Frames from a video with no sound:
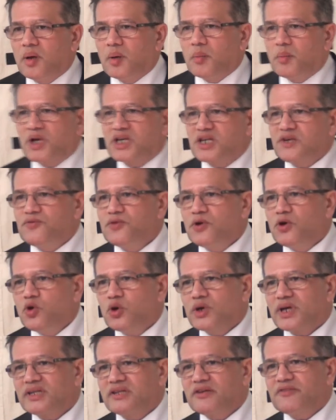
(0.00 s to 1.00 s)
But if you
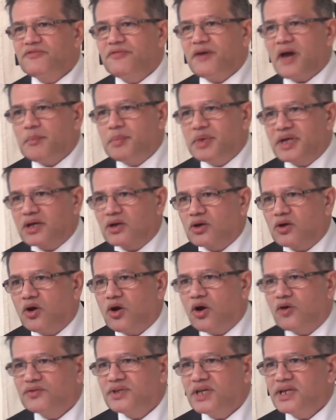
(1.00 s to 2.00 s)
look at the fabric
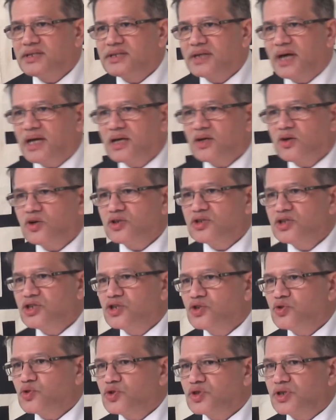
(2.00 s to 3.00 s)
of the entire
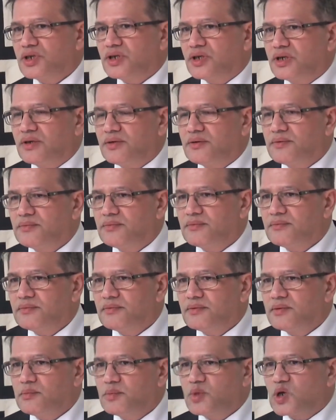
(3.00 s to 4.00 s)
Constitution,
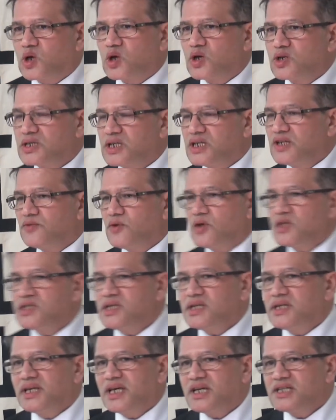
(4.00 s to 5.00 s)
because it was
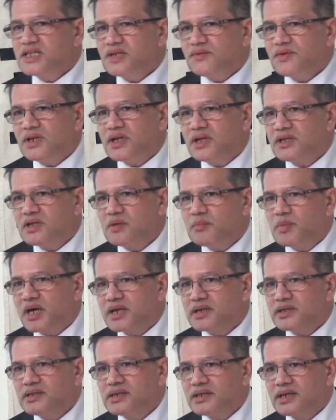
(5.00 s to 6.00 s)
in Kesavananda
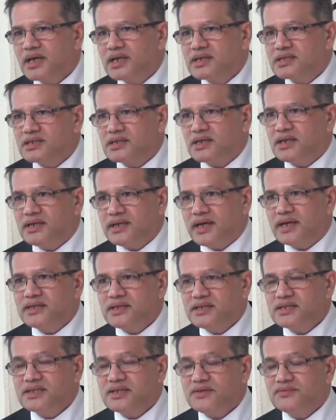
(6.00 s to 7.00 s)
Bharati case in
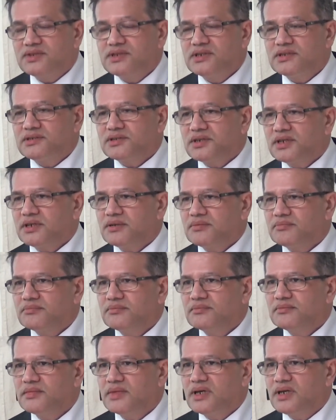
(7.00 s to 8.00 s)
1973,
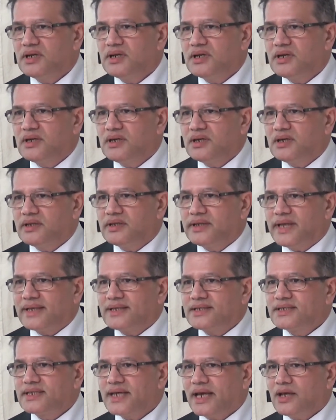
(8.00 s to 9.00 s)
that
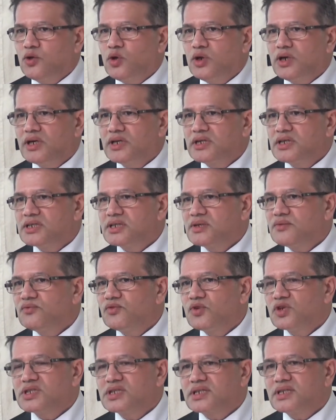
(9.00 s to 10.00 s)
secularism
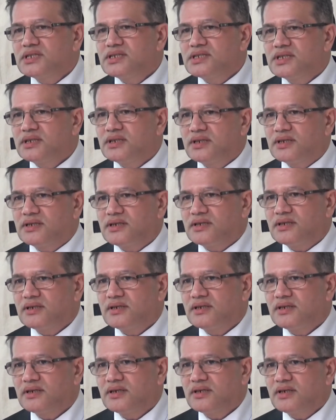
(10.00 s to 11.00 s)
was considered
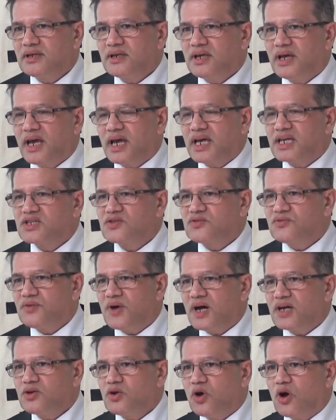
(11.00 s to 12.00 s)
as
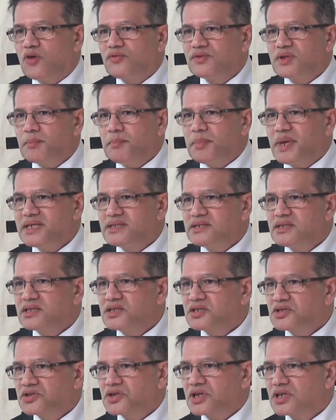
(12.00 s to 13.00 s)
one of the basic
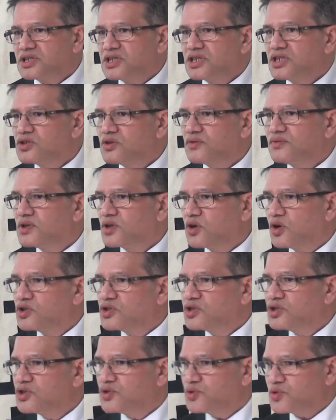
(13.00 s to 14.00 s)
structures of the
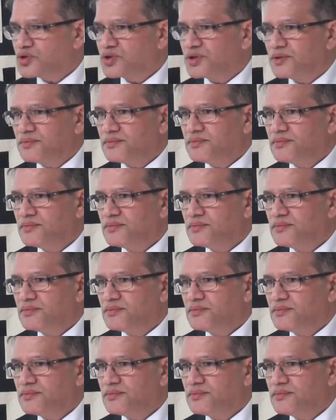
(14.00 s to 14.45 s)
Constitution,